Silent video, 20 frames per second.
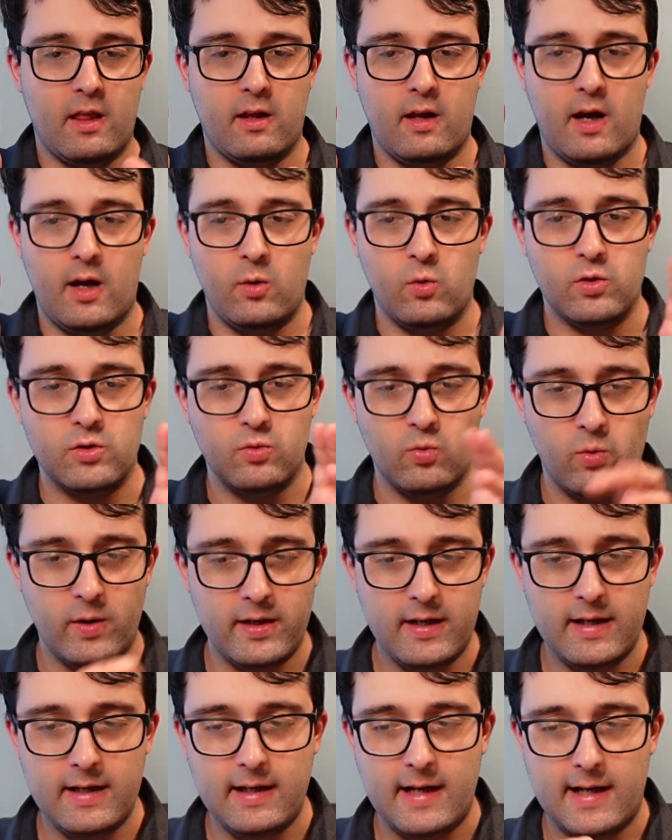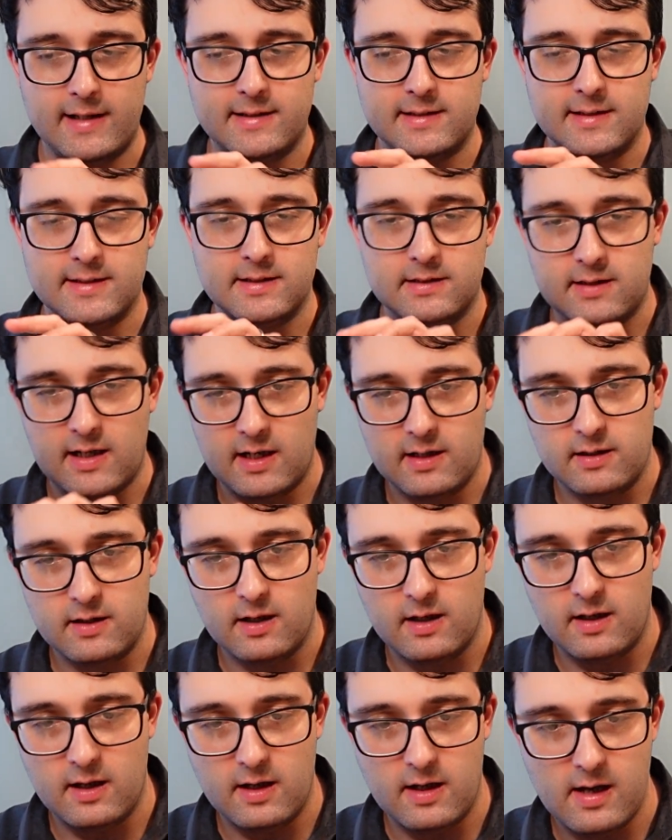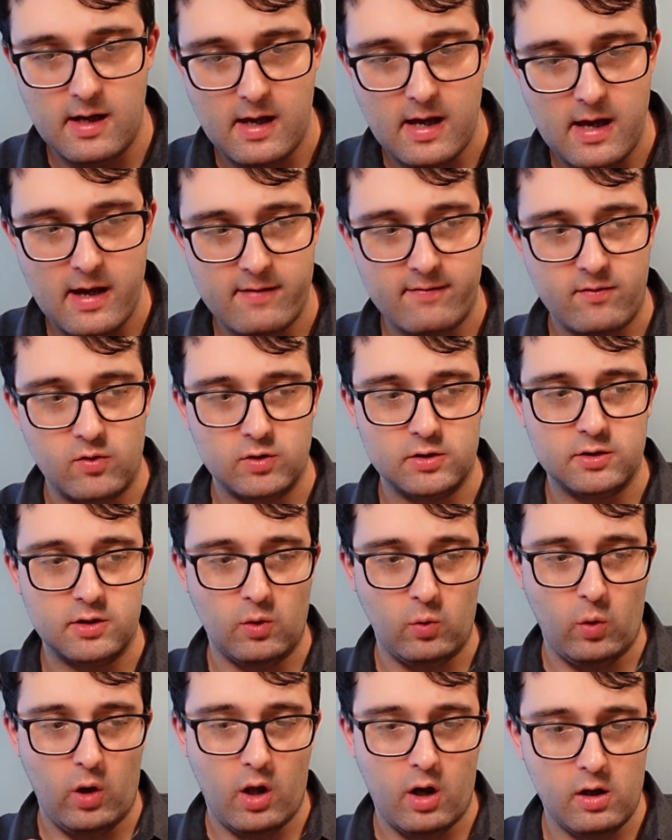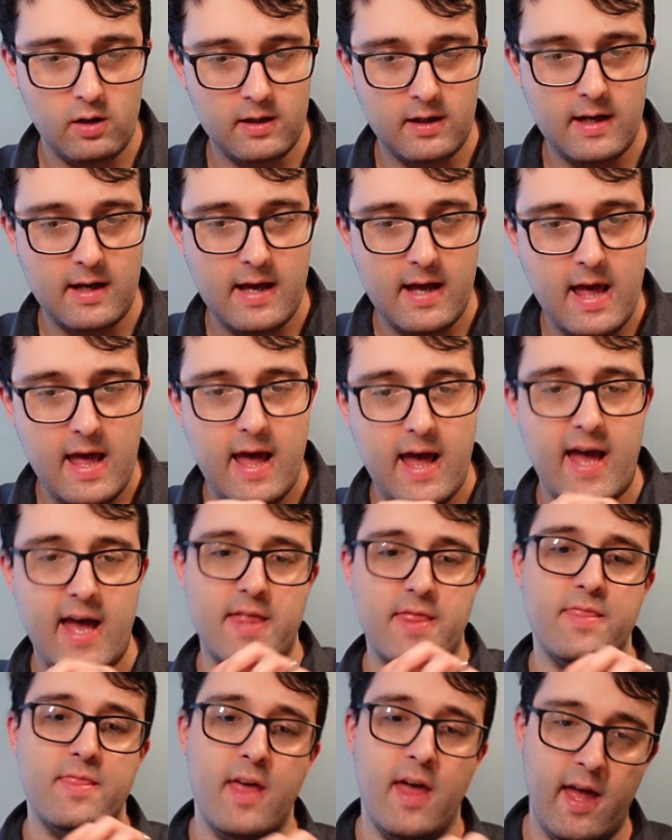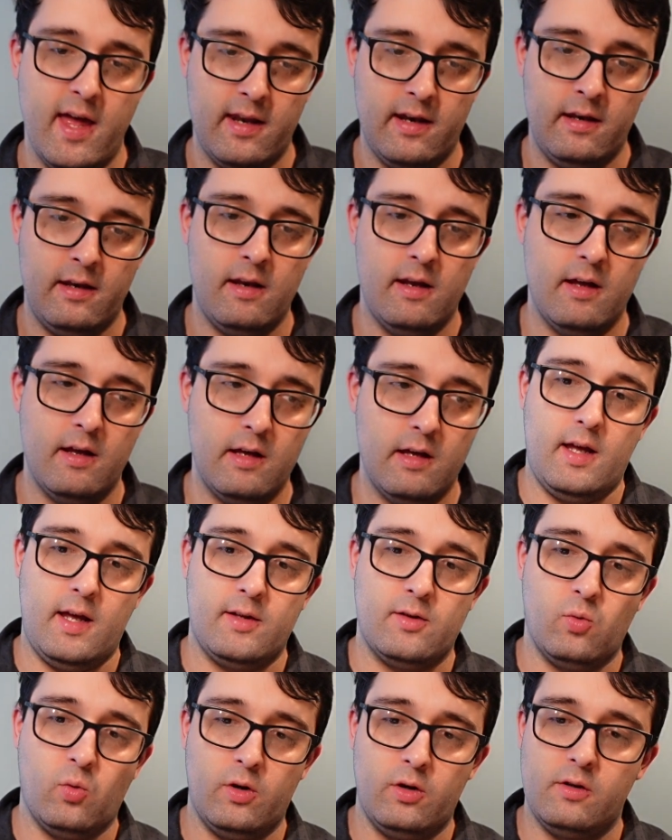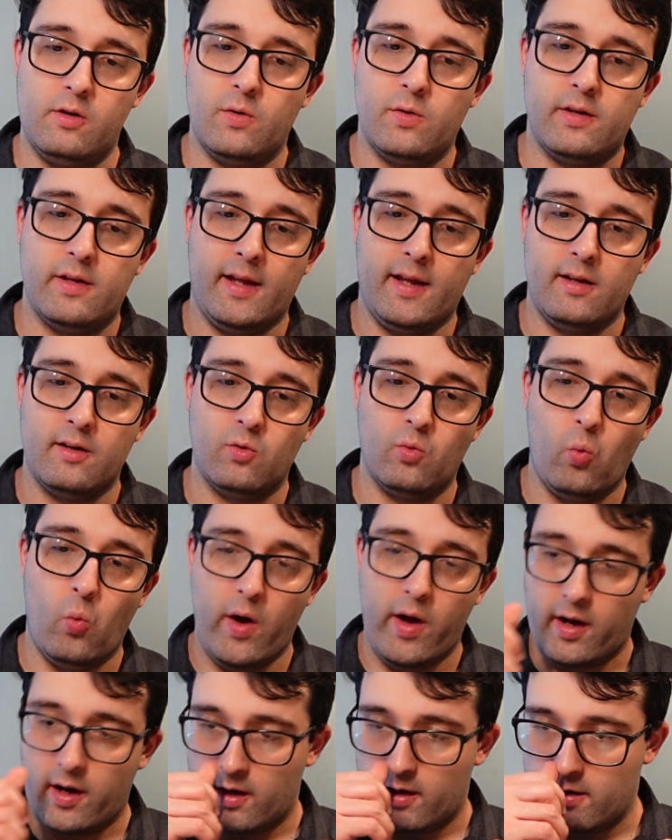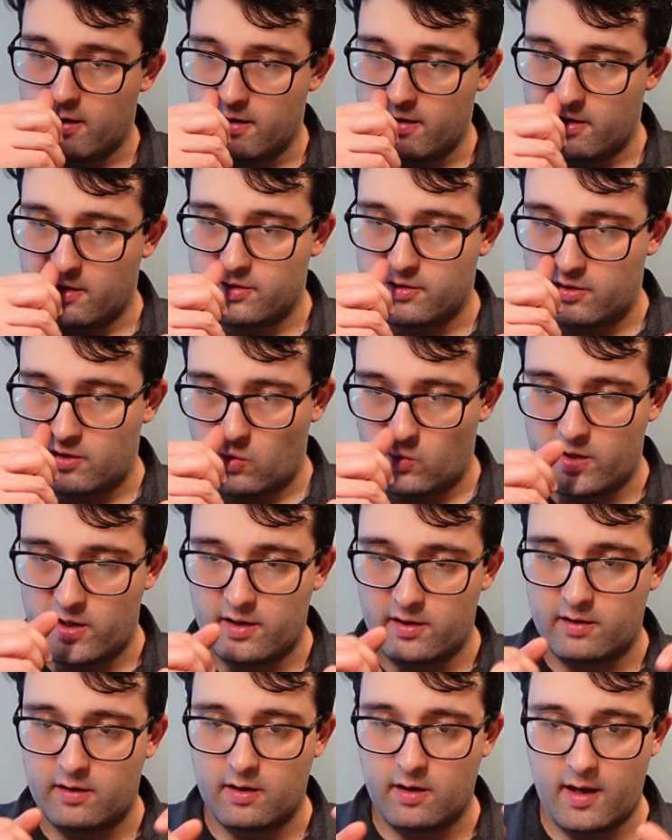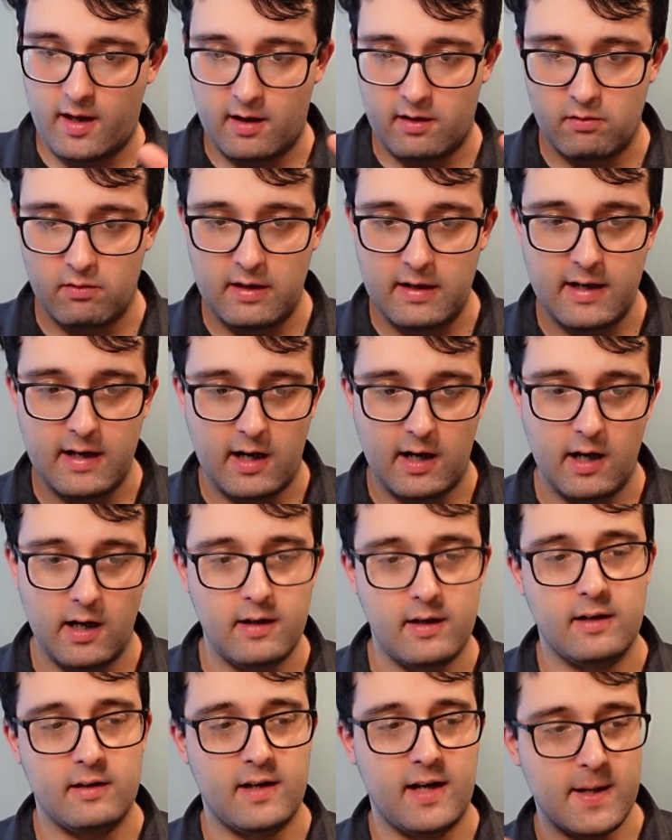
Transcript: I was winning at the start for so long, and then it's one of those things where the Custodes hit really hard and are